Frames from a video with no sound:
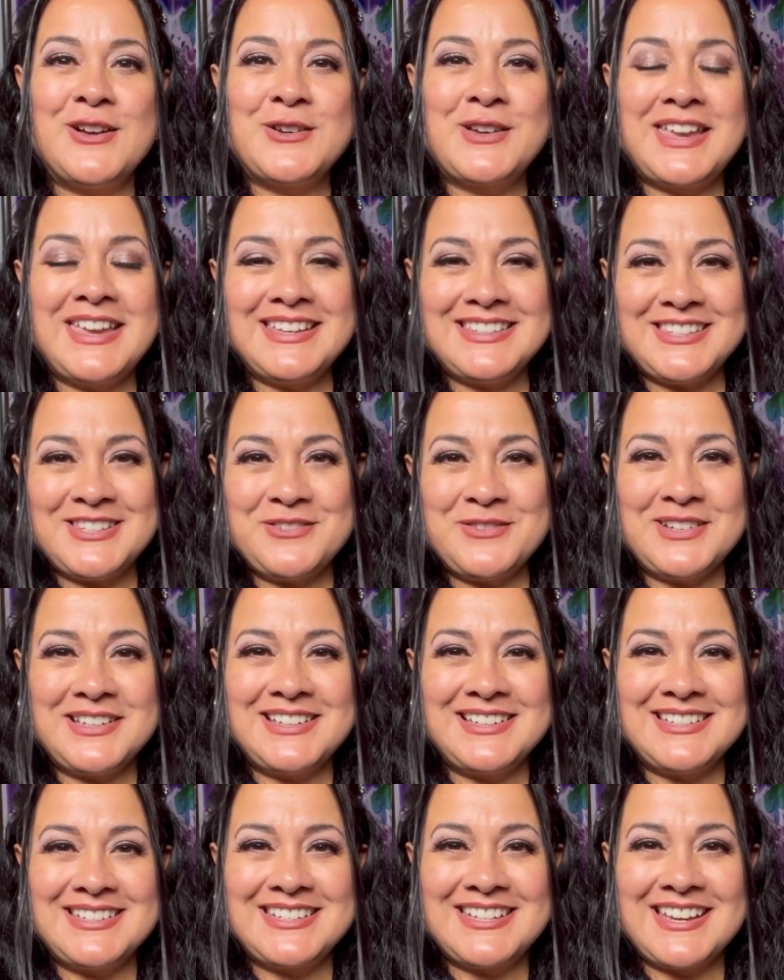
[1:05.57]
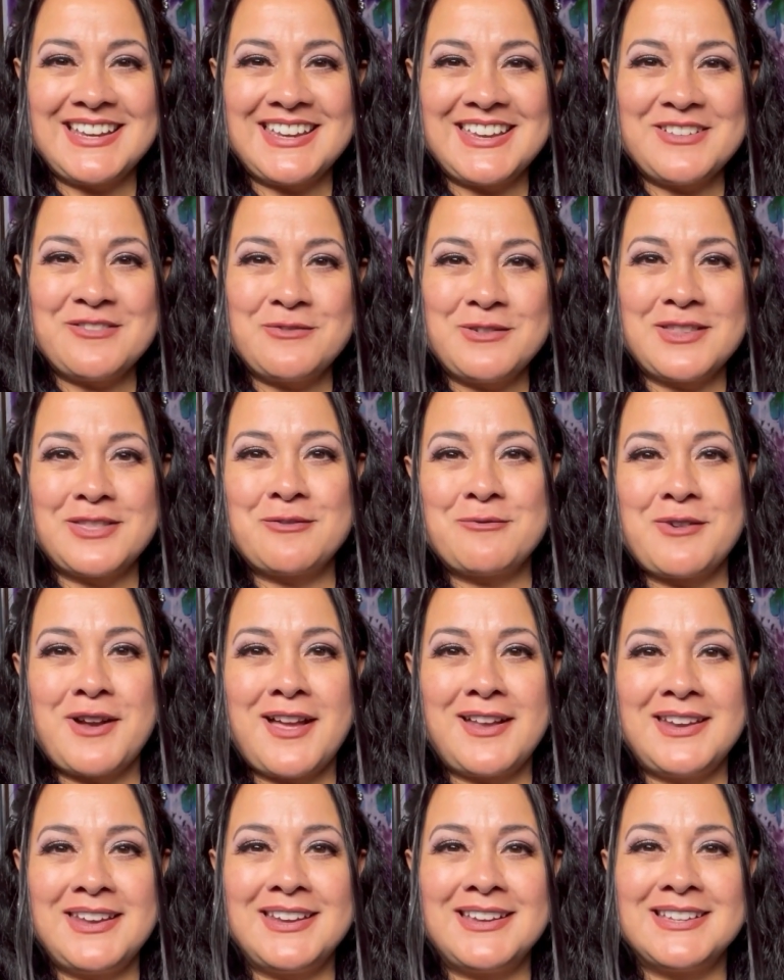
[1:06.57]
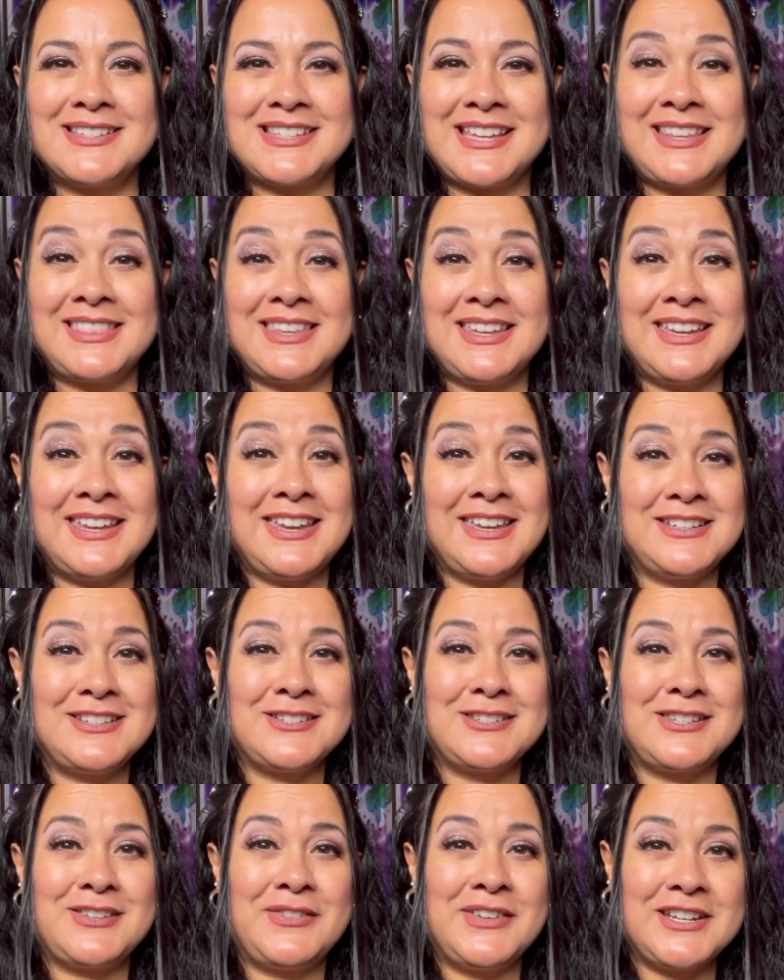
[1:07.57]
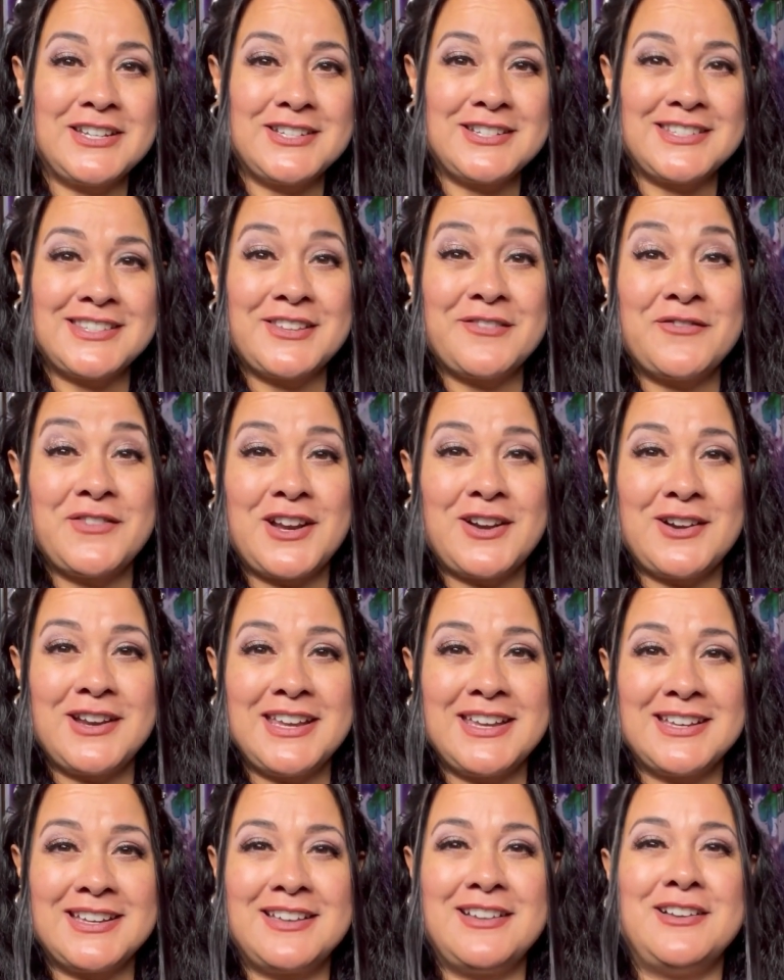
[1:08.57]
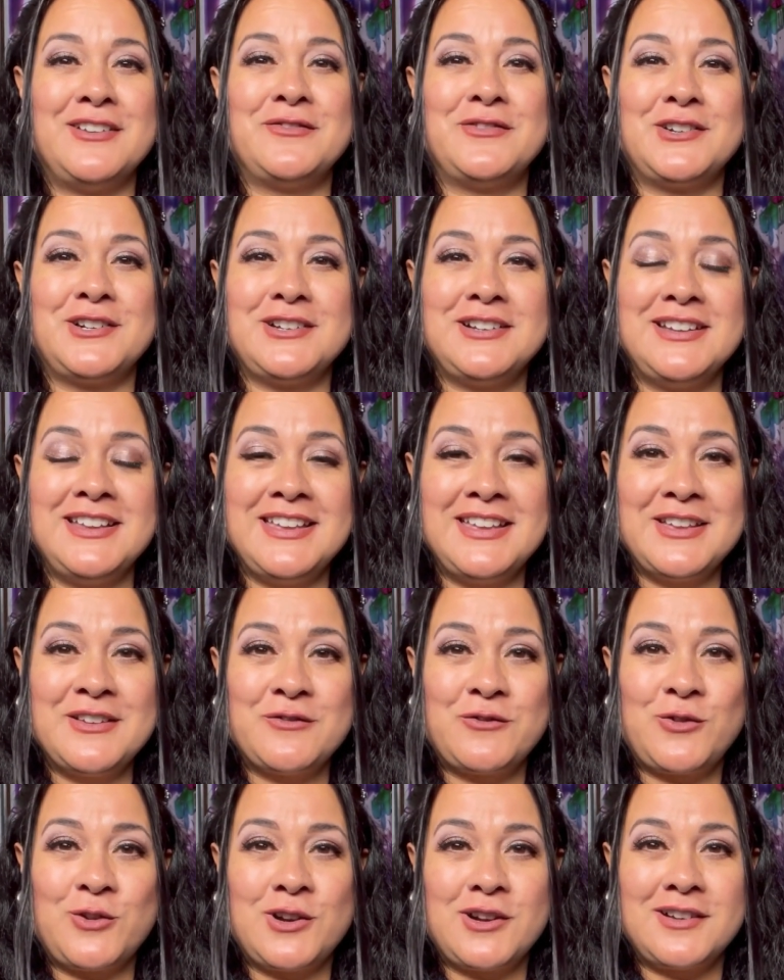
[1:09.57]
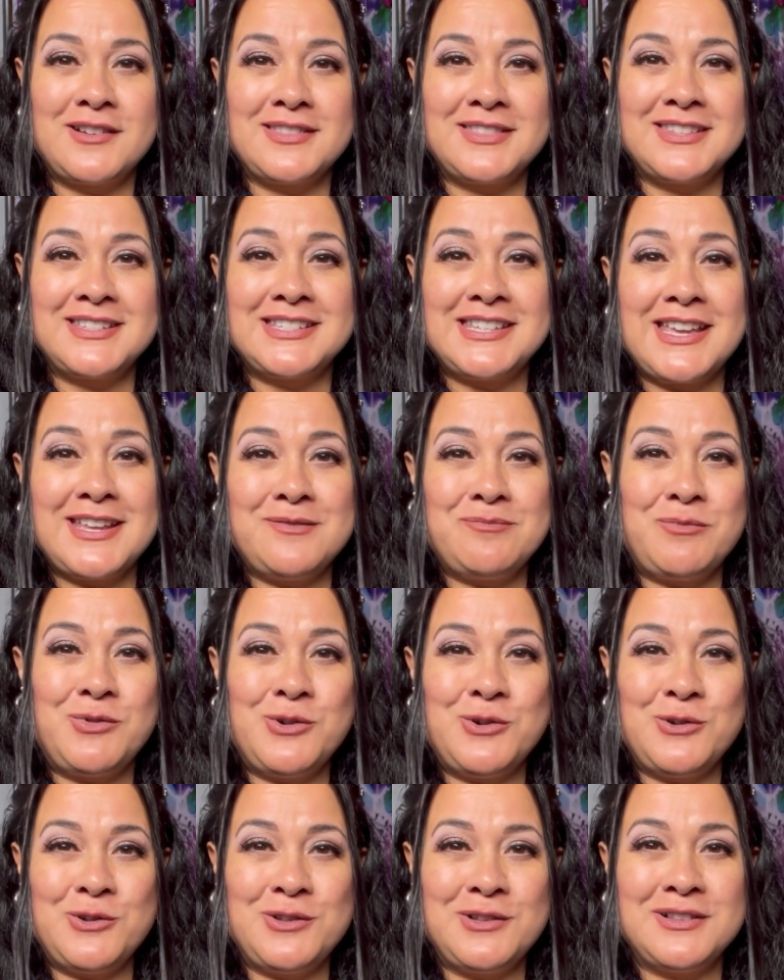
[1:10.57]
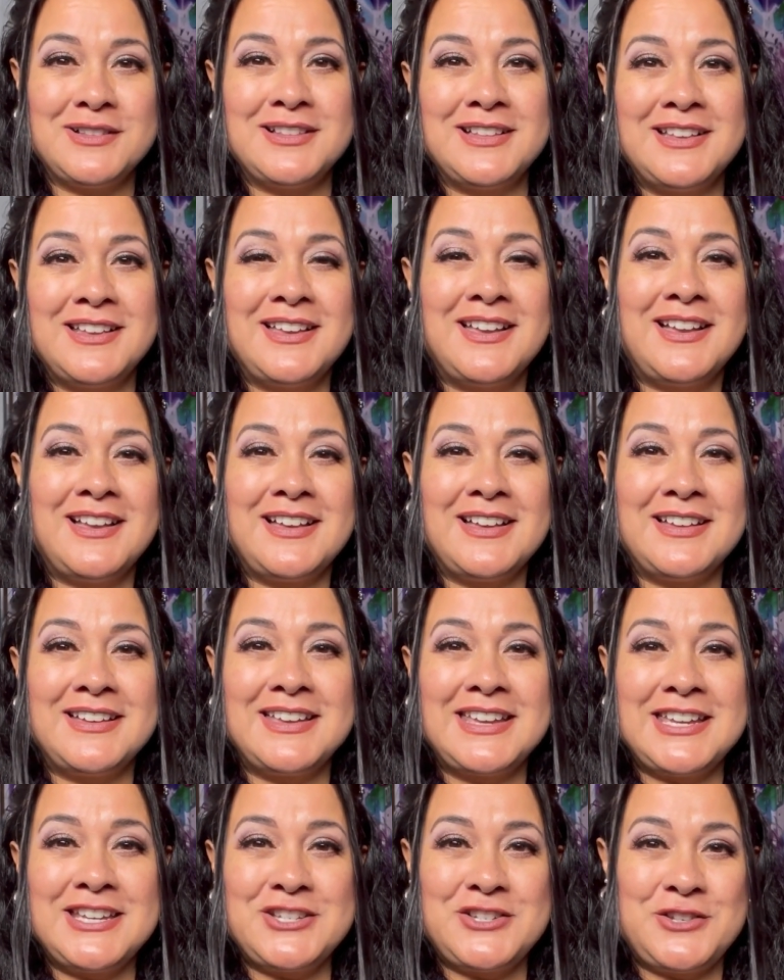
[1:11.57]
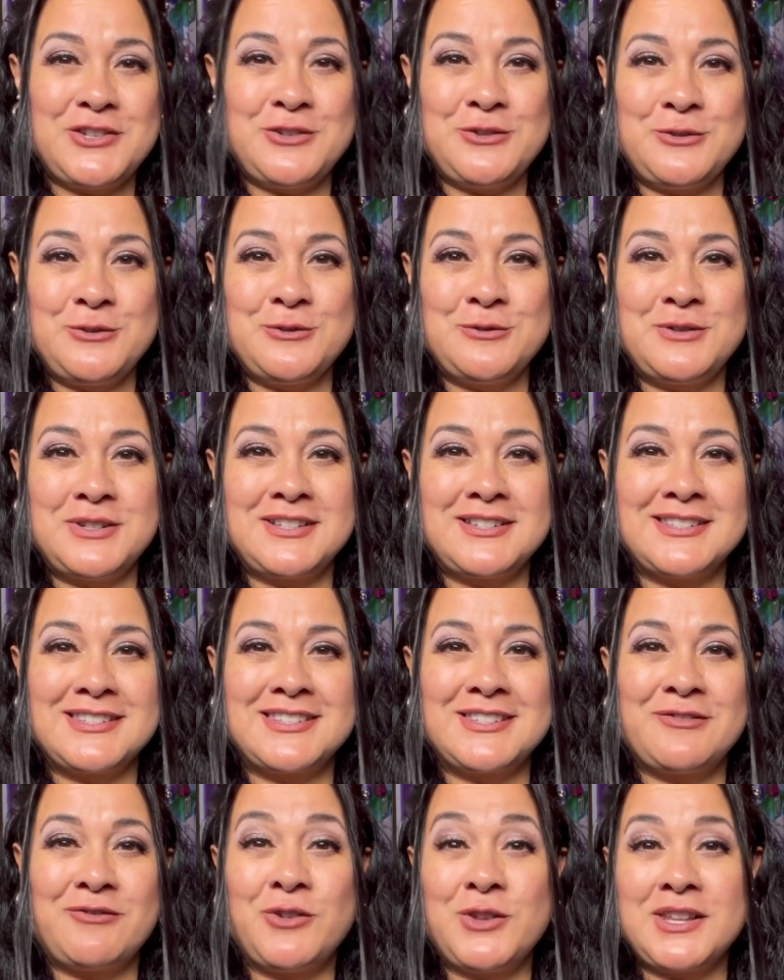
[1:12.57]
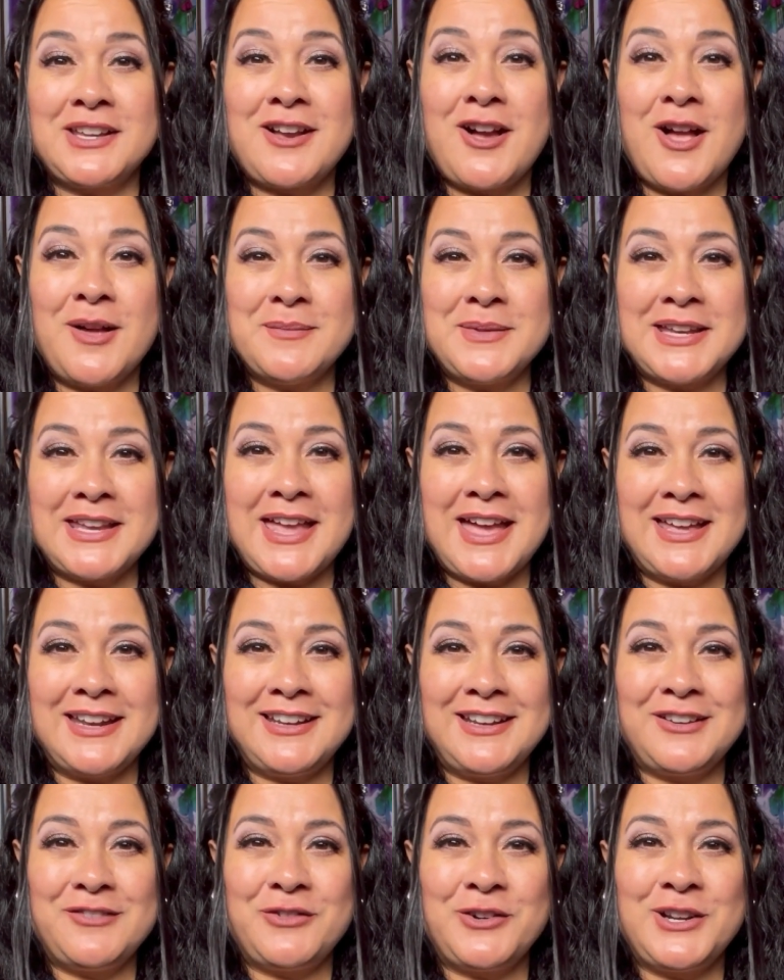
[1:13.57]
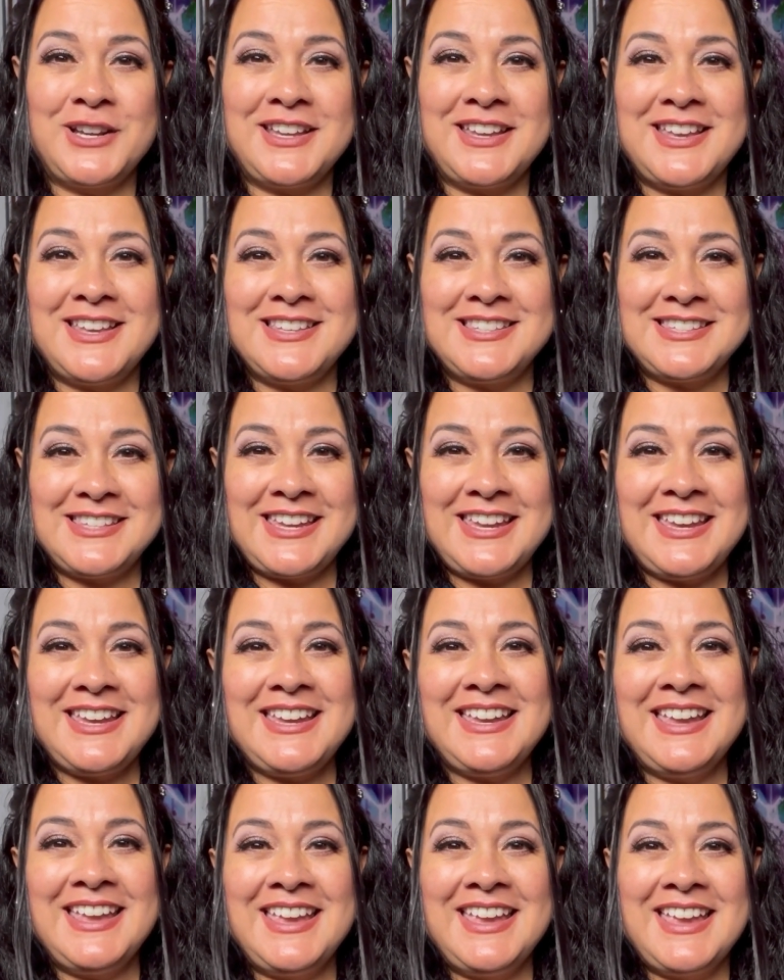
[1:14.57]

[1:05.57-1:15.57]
okay, so we're gonna check in with Ronnie because I think he just finished the variant cover for the Deadpool uh, issue, which is for the Comic Attic for Izzy.